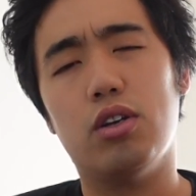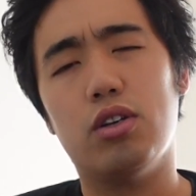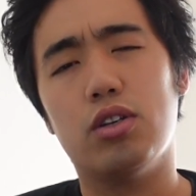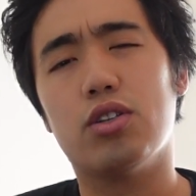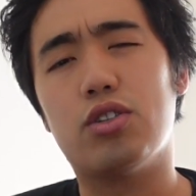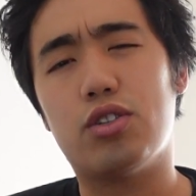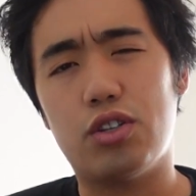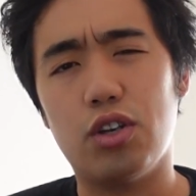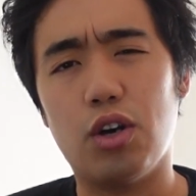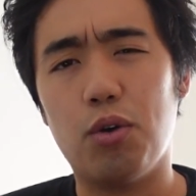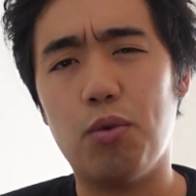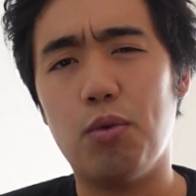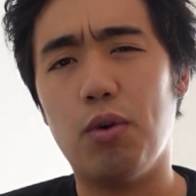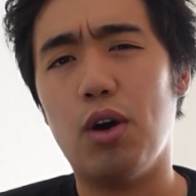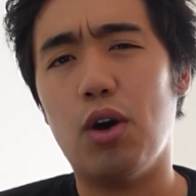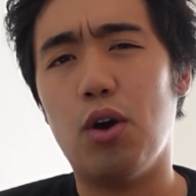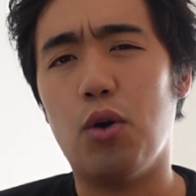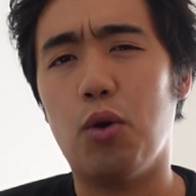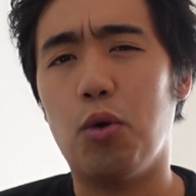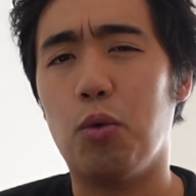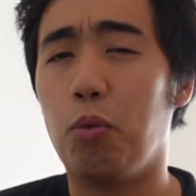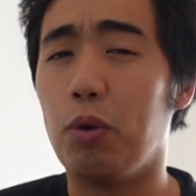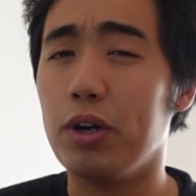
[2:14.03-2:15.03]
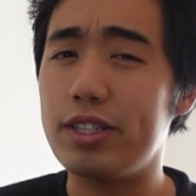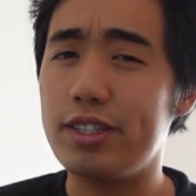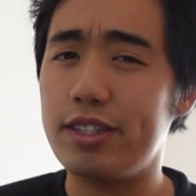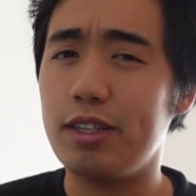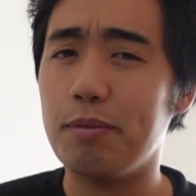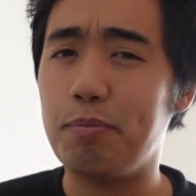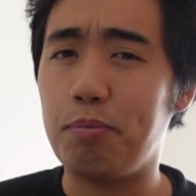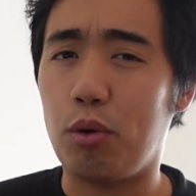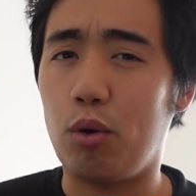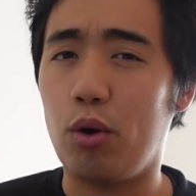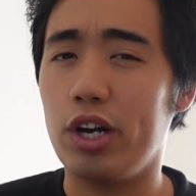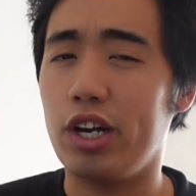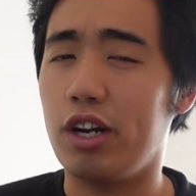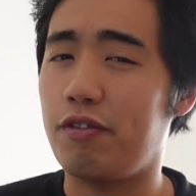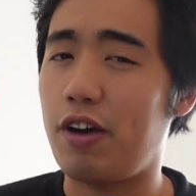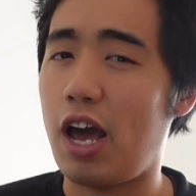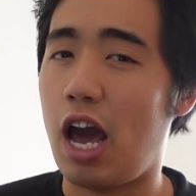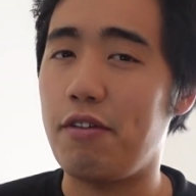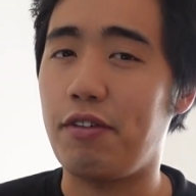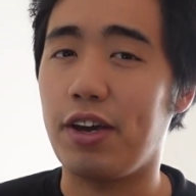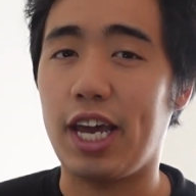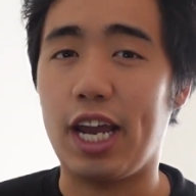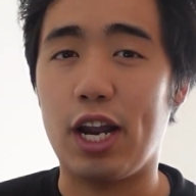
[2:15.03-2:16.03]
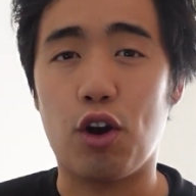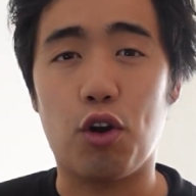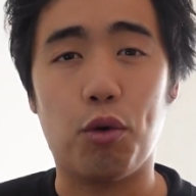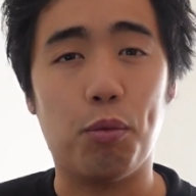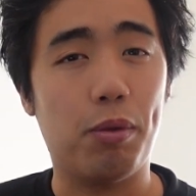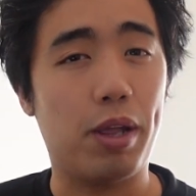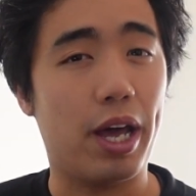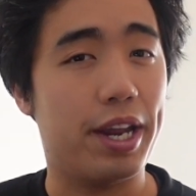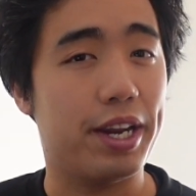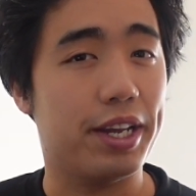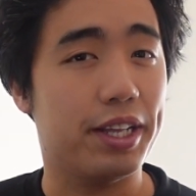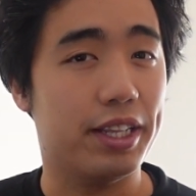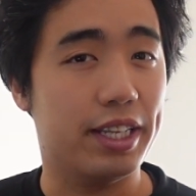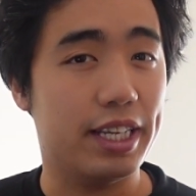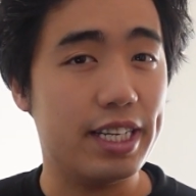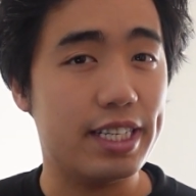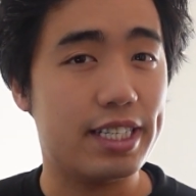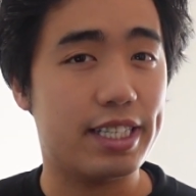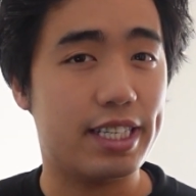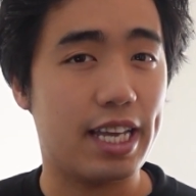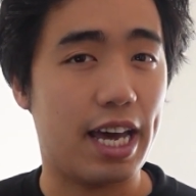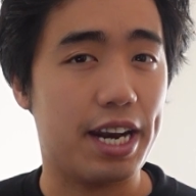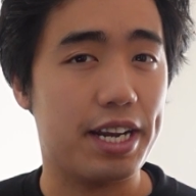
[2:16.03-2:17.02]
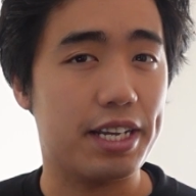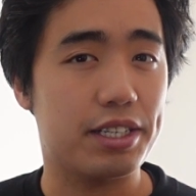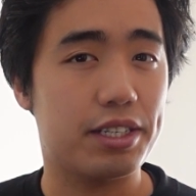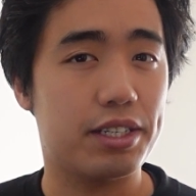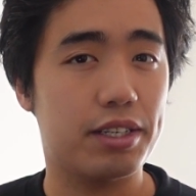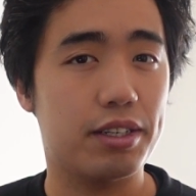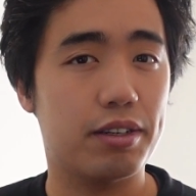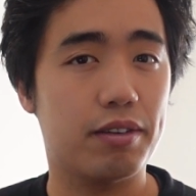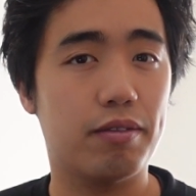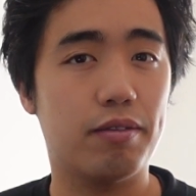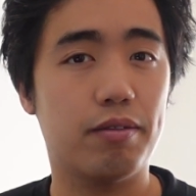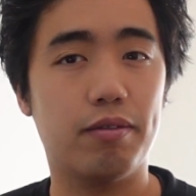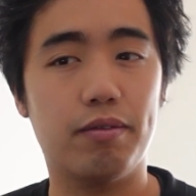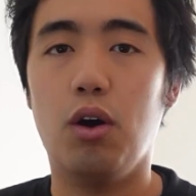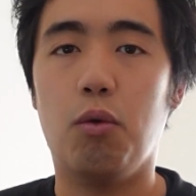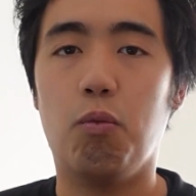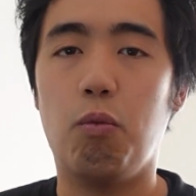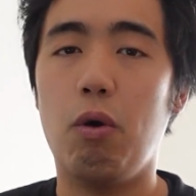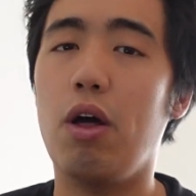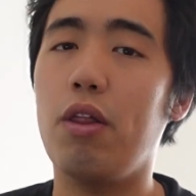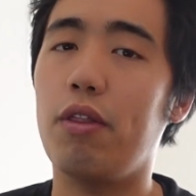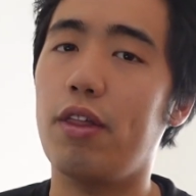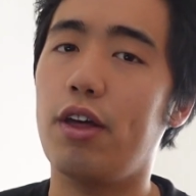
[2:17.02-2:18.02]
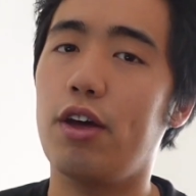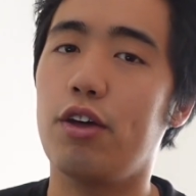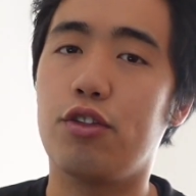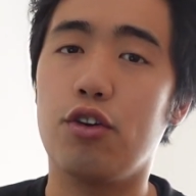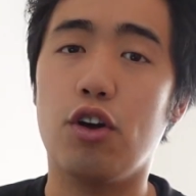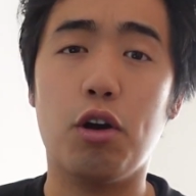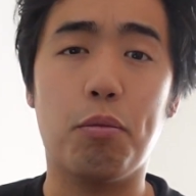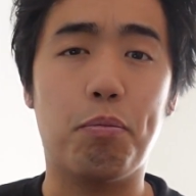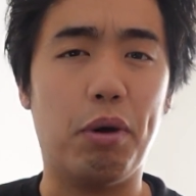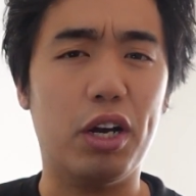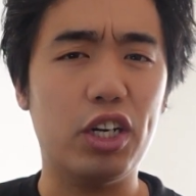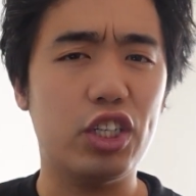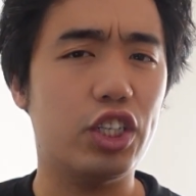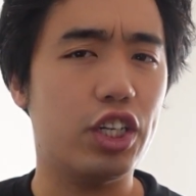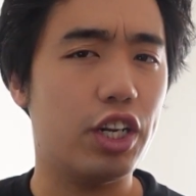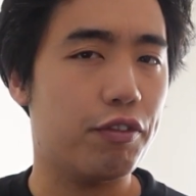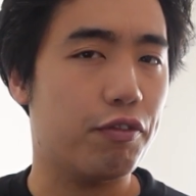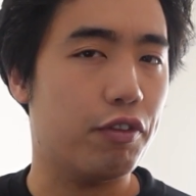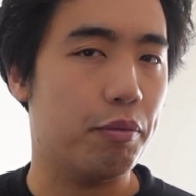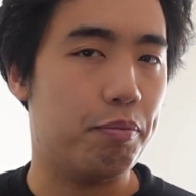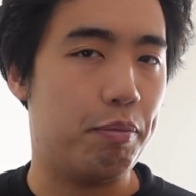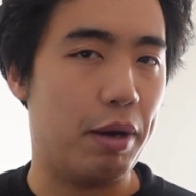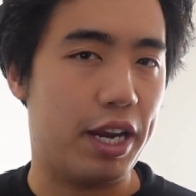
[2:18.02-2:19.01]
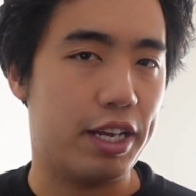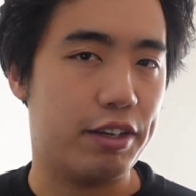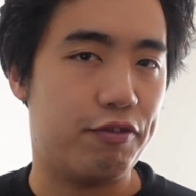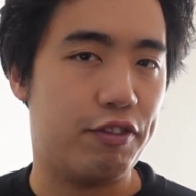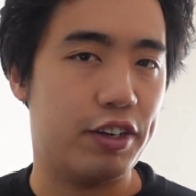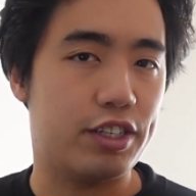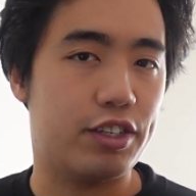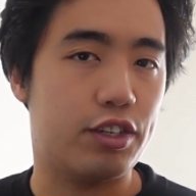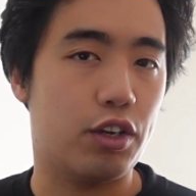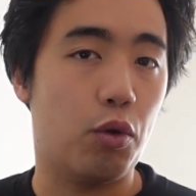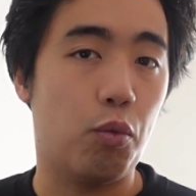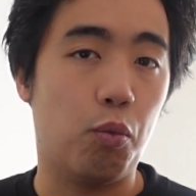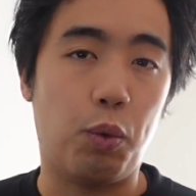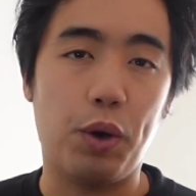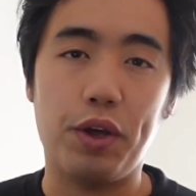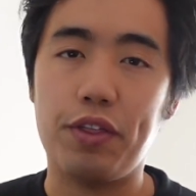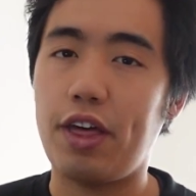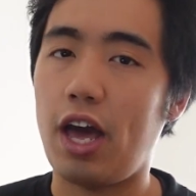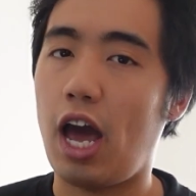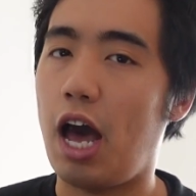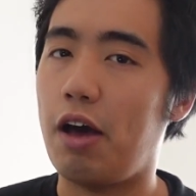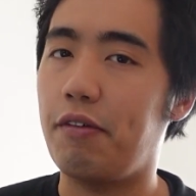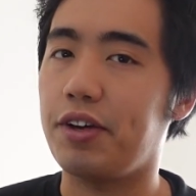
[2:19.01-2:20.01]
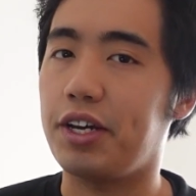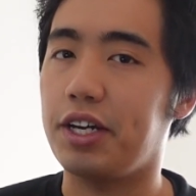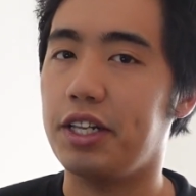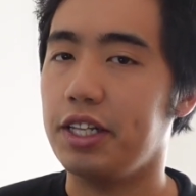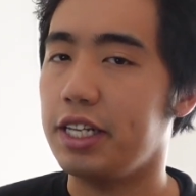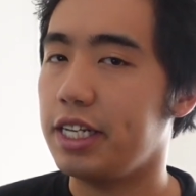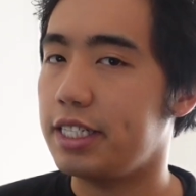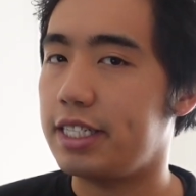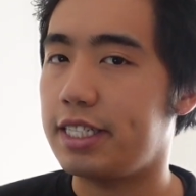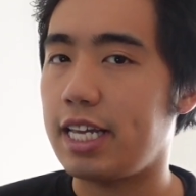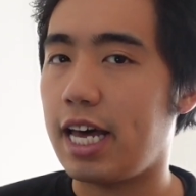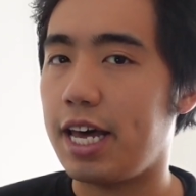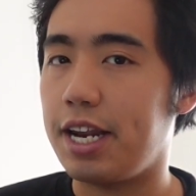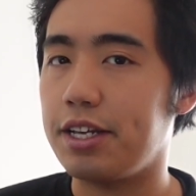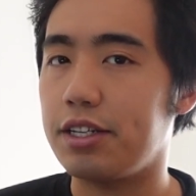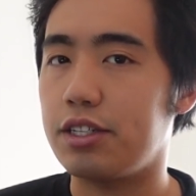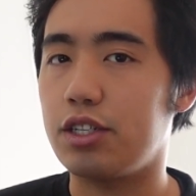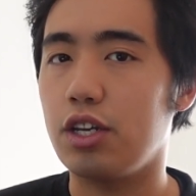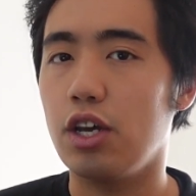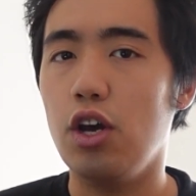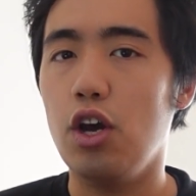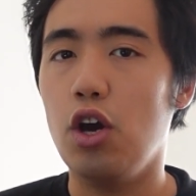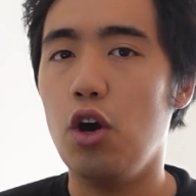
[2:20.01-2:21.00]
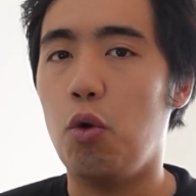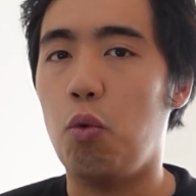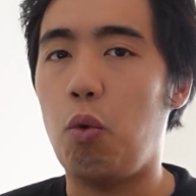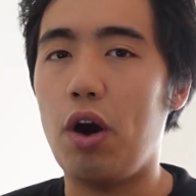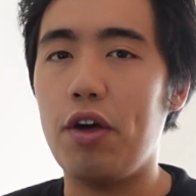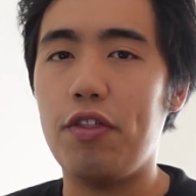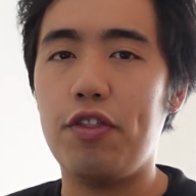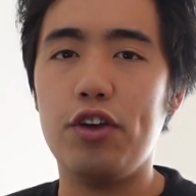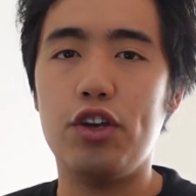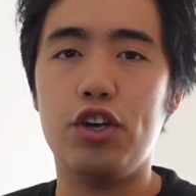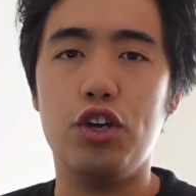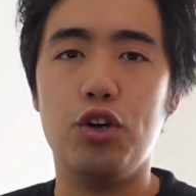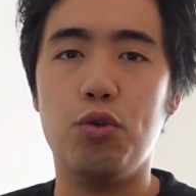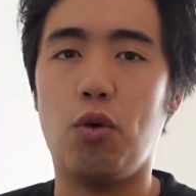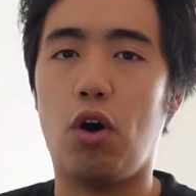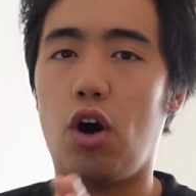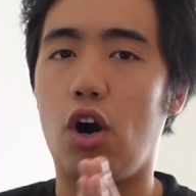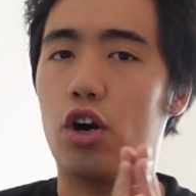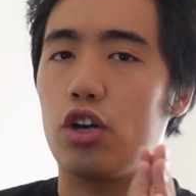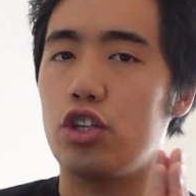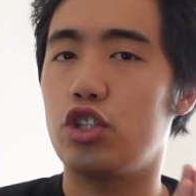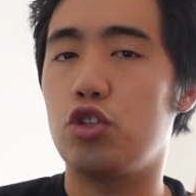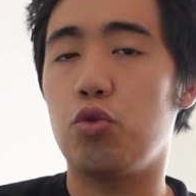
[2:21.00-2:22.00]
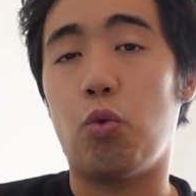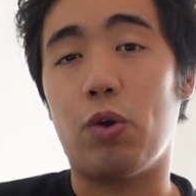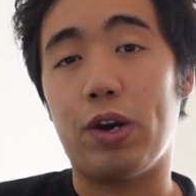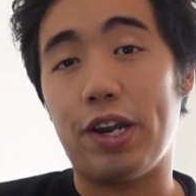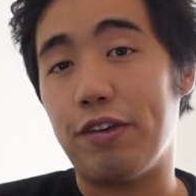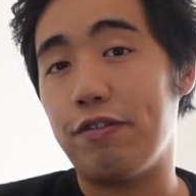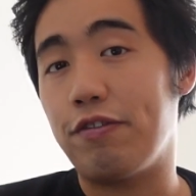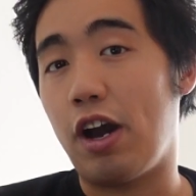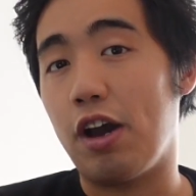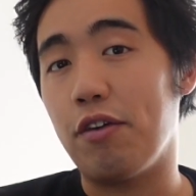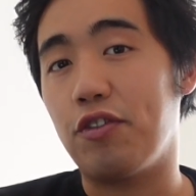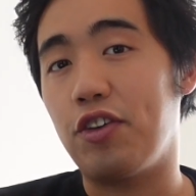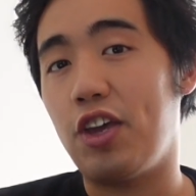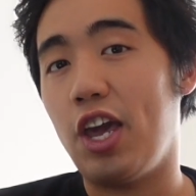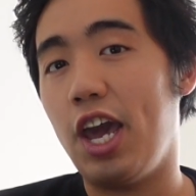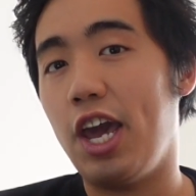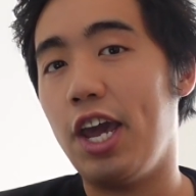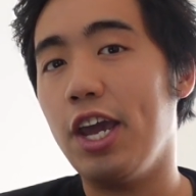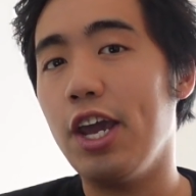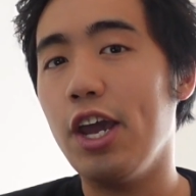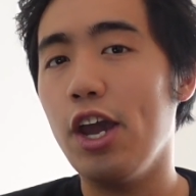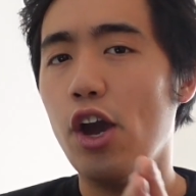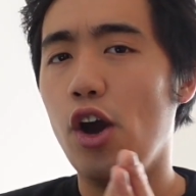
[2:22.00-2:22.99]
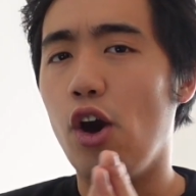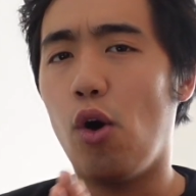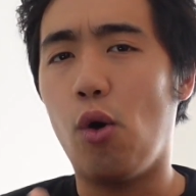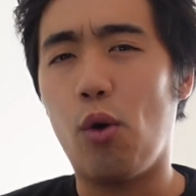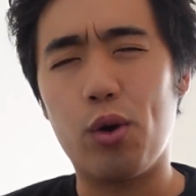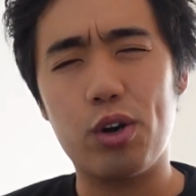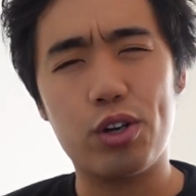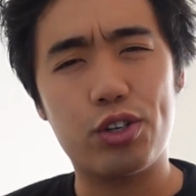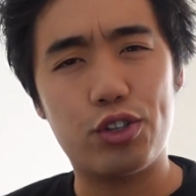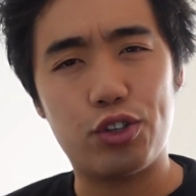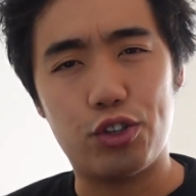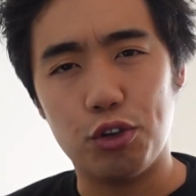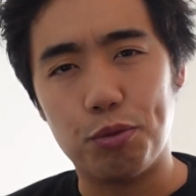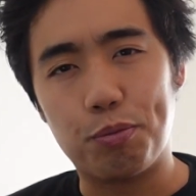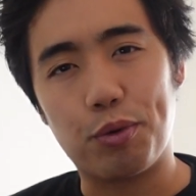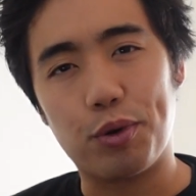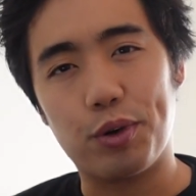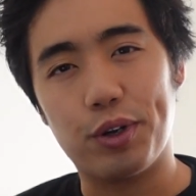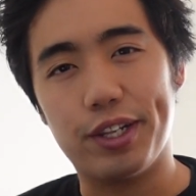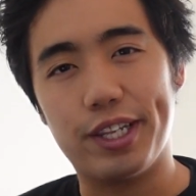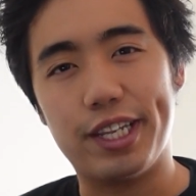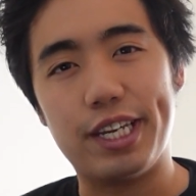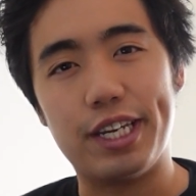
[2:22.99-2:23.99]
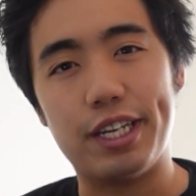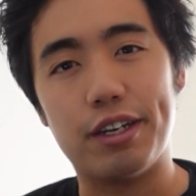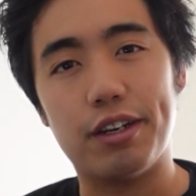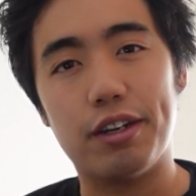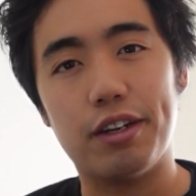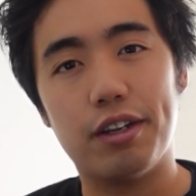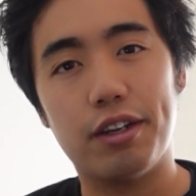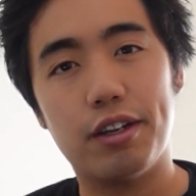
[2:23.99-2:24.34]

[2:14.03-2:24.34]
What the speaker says: So, what's the point of having Aeroplan Elite status? Well, there are a bunch of different benefits with having Elite status, whether you are 25K or Super Elite.